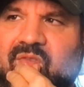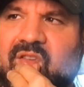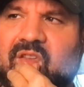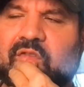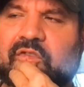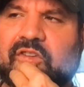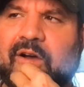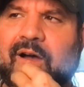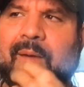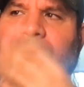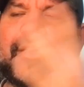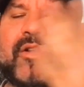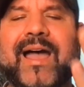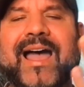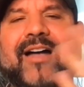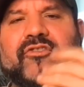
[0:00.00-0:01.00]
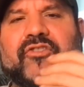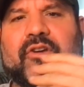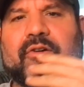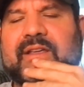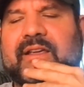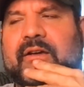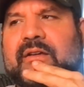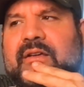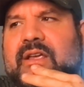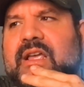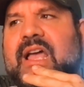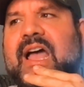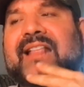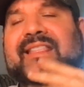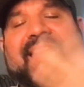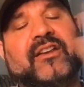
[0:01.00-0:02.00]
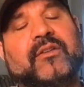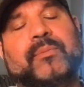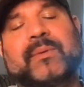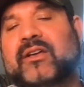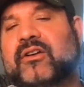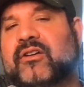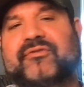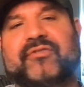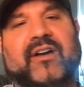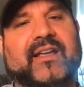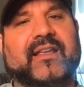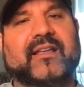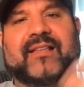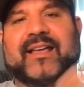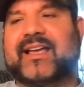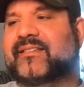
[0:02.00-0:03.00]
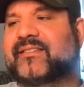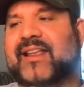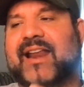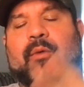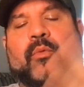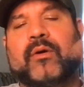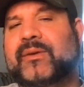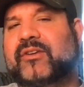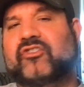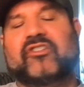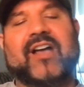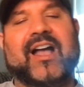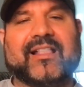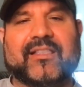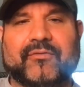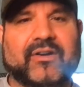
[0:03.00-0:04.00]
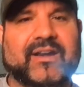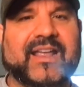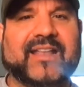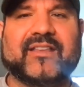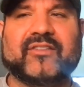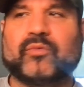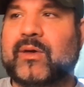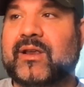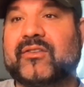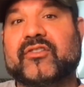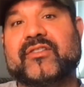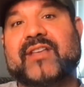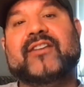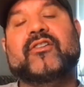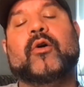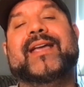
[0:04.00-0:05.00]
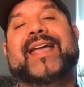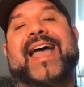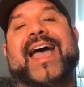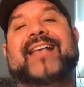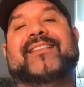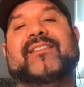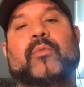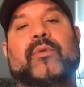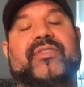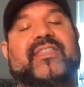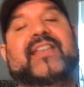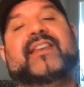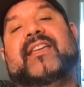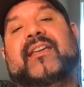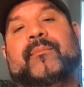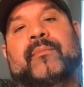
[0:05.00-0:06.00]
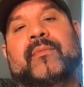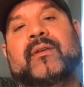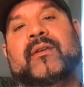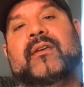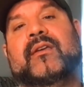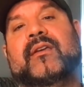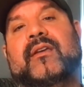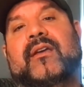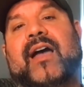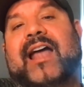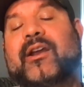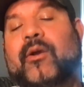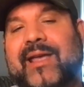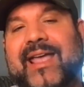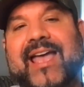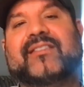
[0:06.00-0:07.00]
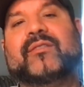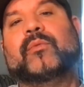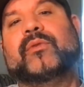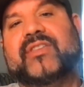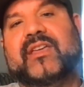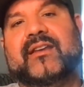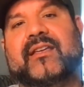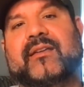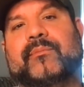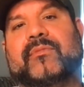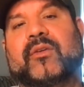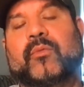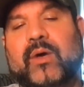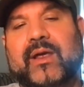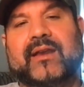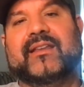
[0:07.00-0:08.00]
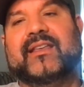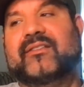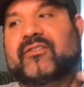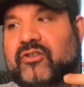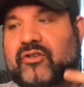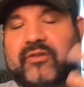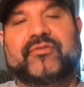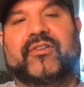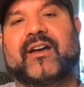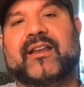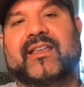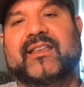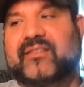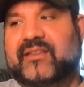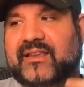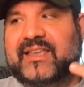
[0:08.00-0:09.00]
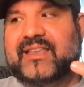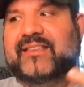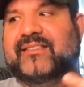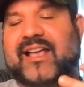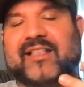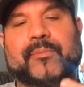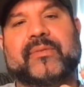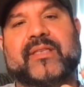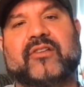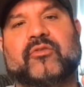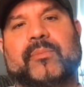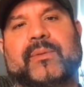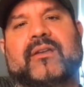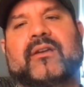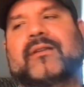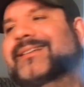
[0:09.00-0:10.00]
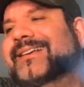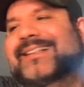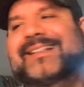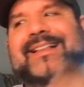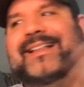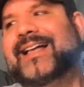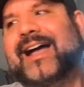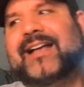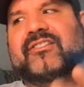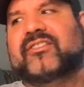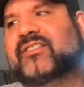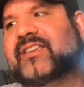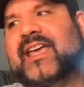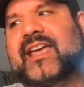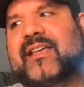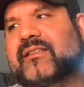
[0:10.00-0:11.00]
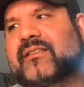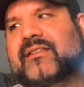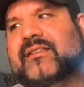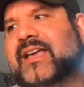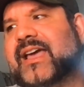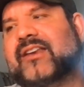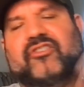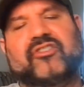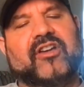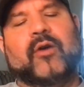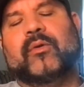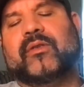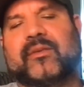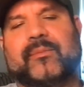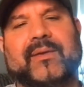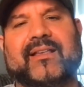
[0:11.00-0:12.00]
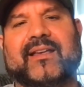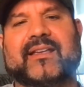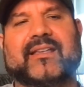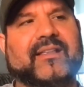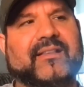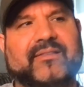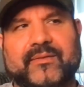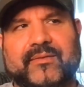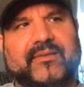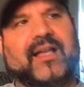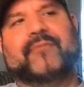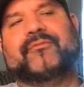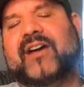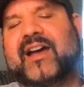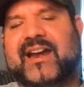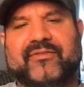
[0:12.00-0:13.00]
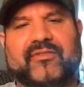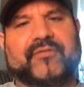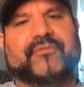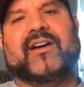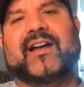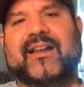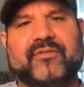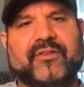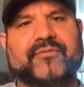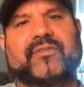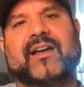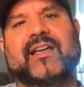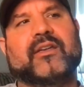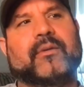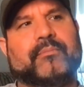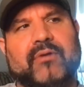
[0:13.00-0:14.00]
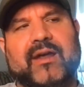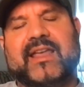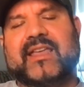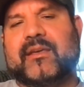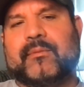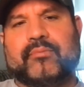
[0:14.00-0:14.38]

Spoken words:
So I'm going to go Algio here. I think it'd be a good fight. Like I said, I wouldn't be shocked if Hernandez wins, because I know he has it within him. I know he has it within him to win. He's a good fighter. He's got the potential to be good. I just can't. You got to show it to me. Like, it's a fight after fight after fight. You break.